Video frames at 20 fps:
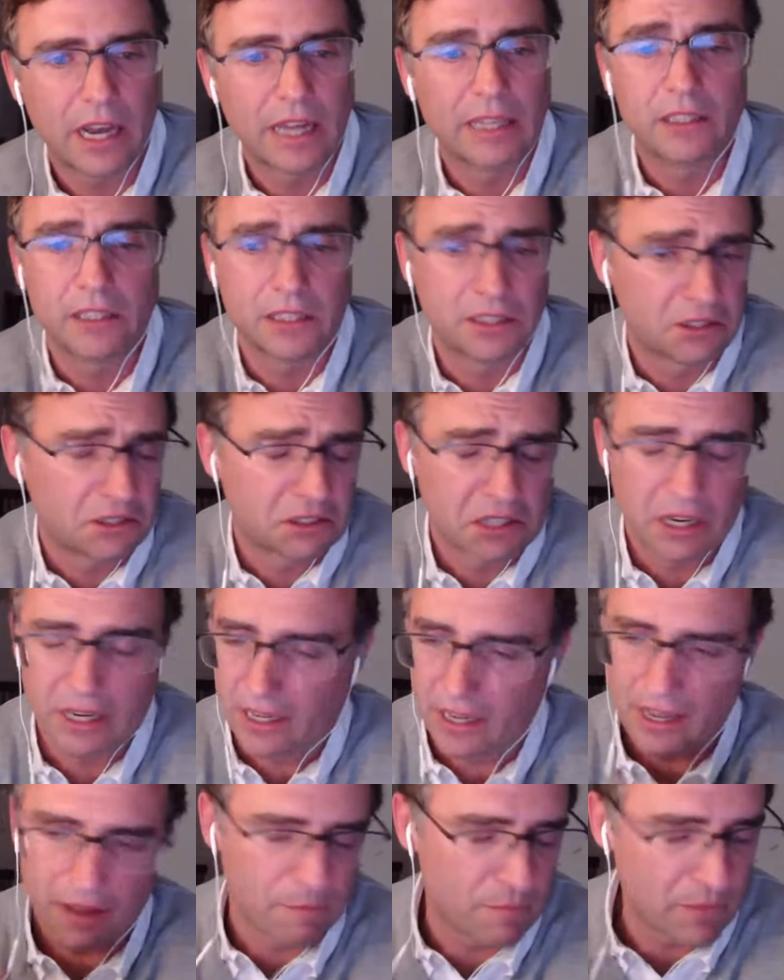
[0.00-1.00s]
And it's
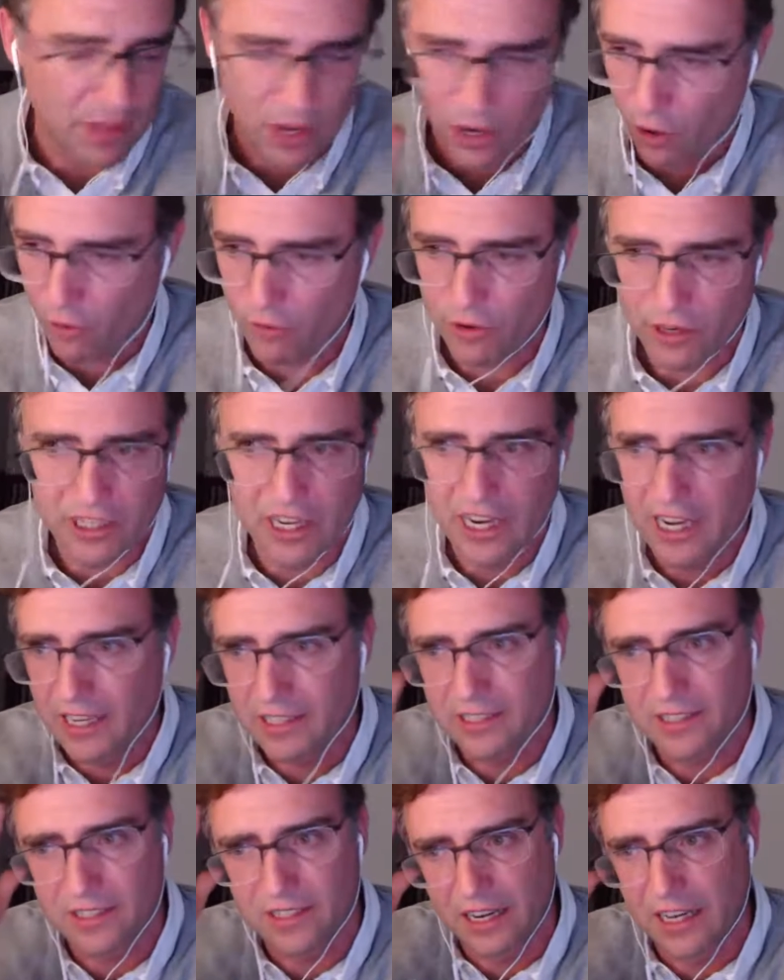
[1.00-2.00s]
obviously
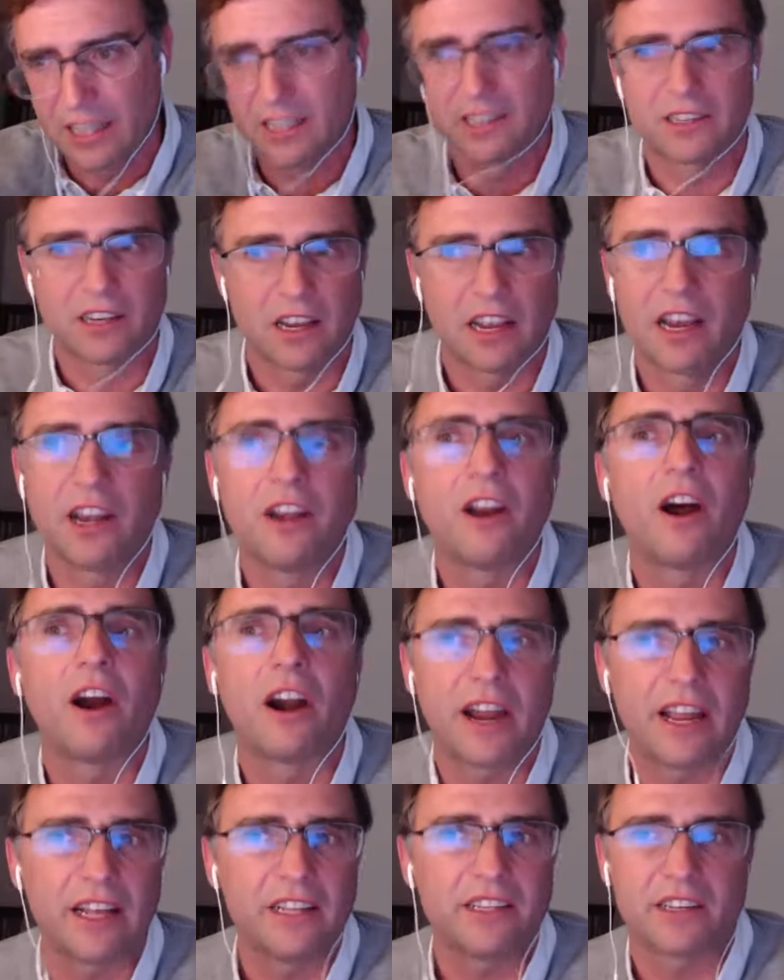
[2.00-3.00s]
it's in
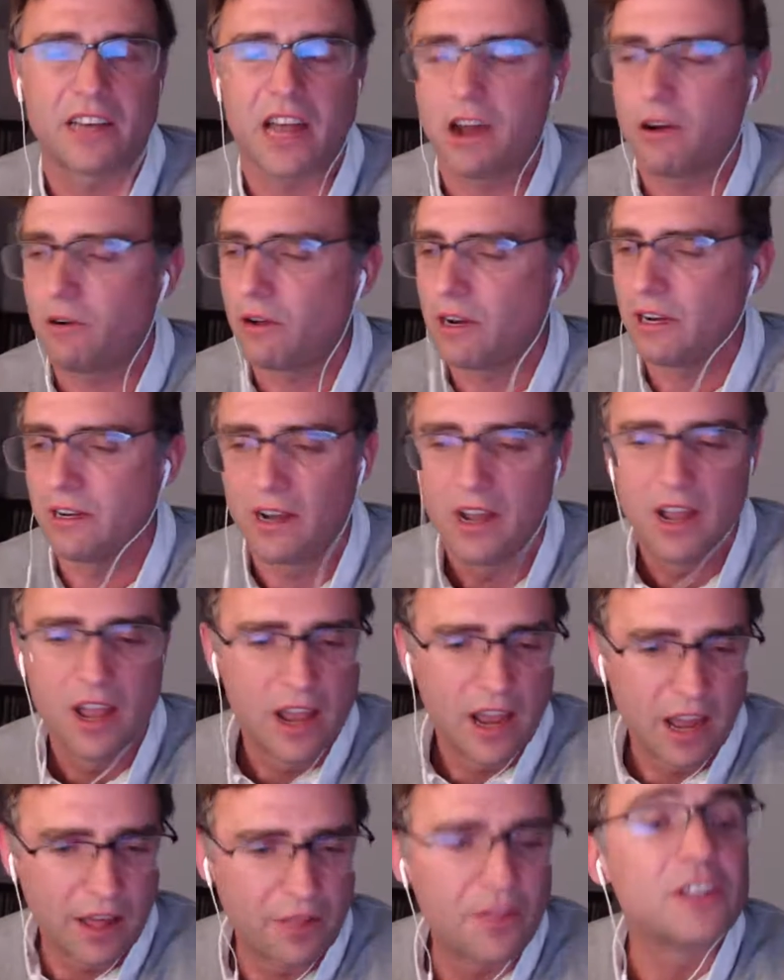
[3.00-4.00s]
our heads now, and
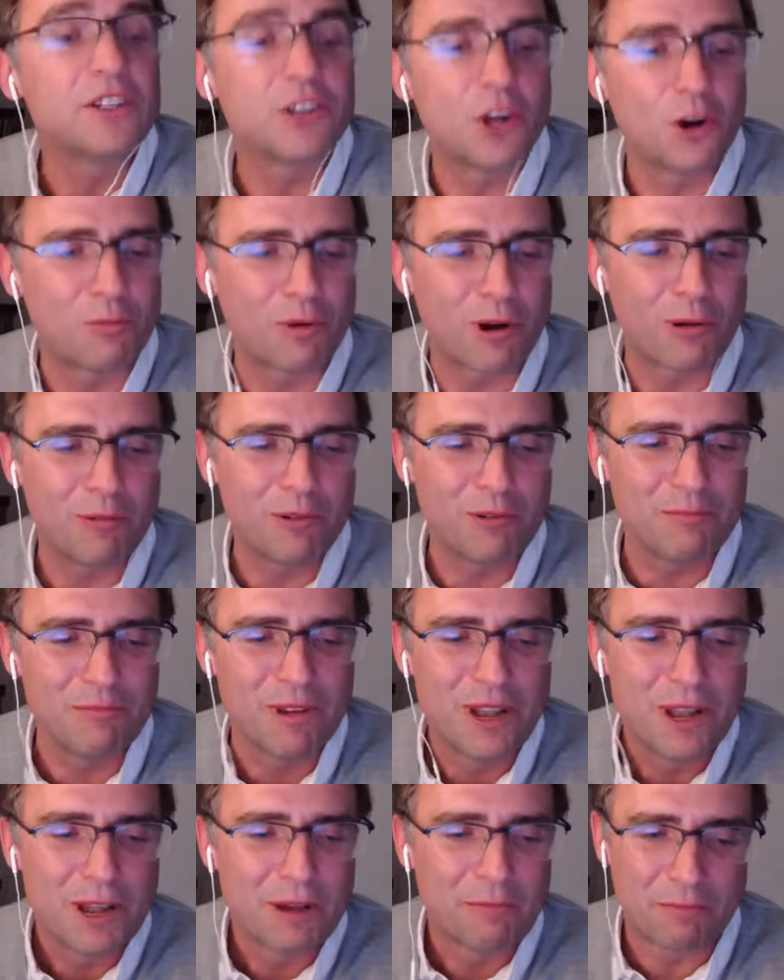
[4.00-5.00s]
there's no
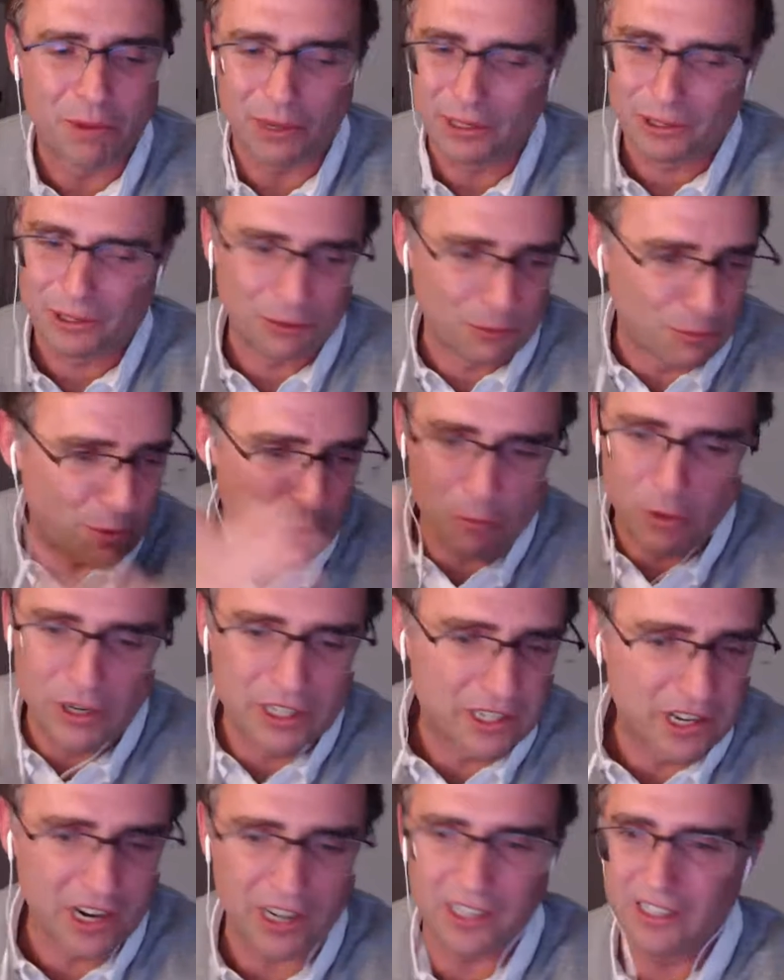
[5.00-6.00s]
problem. But when
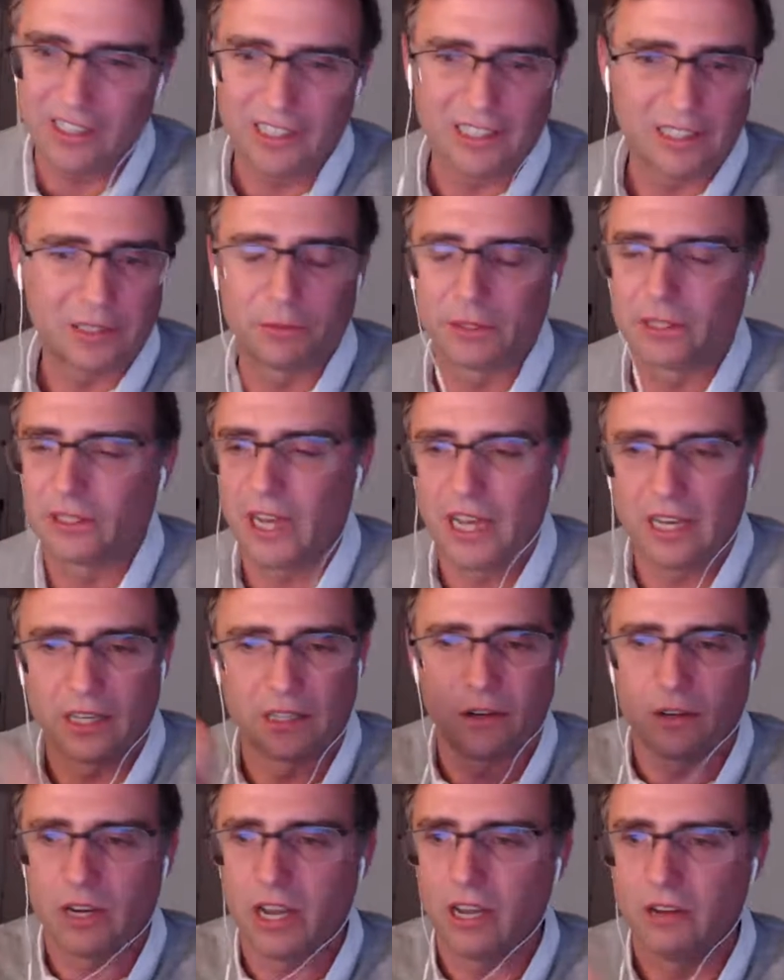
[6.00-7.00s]
we started, it was
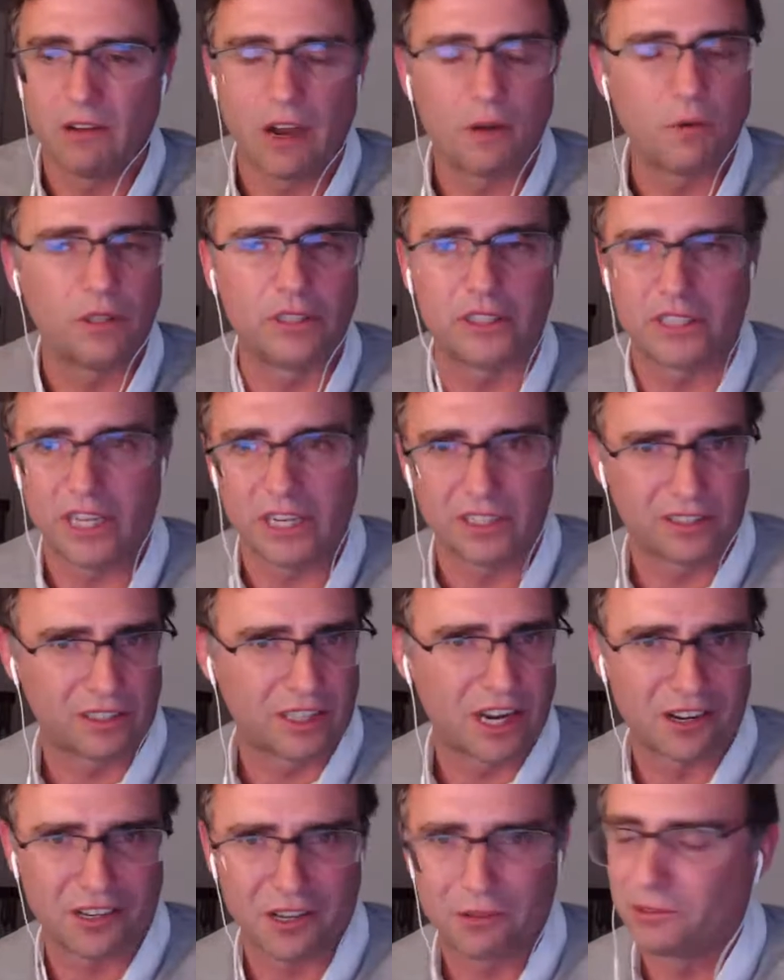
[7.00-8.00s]
like, okay, I want 10
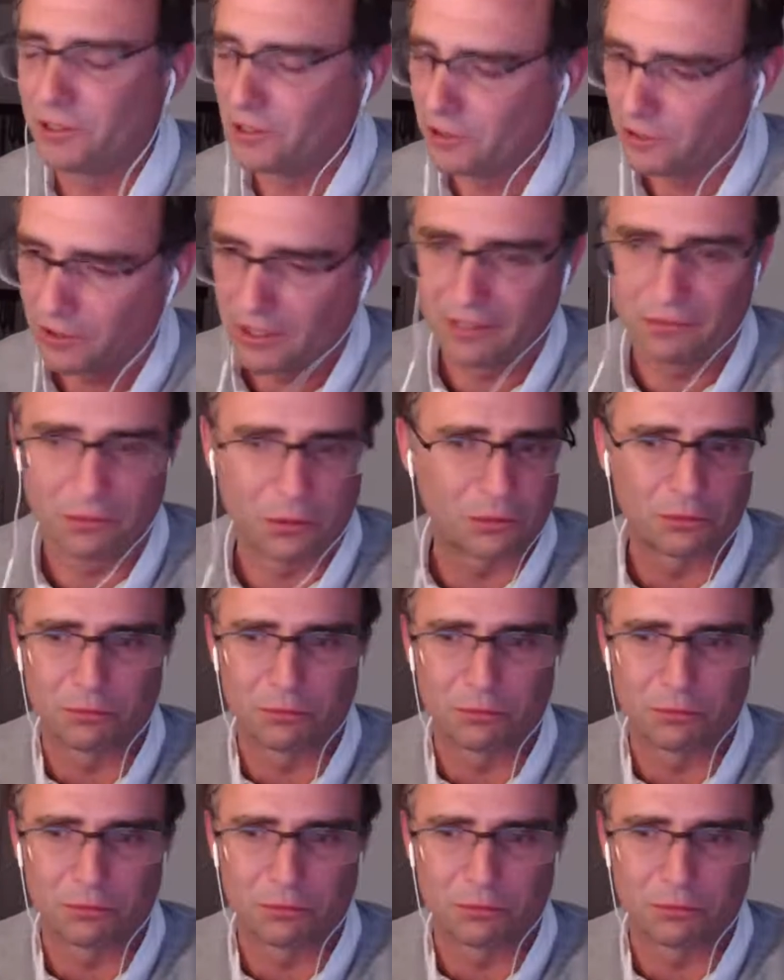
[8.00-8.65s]
startups. Okay.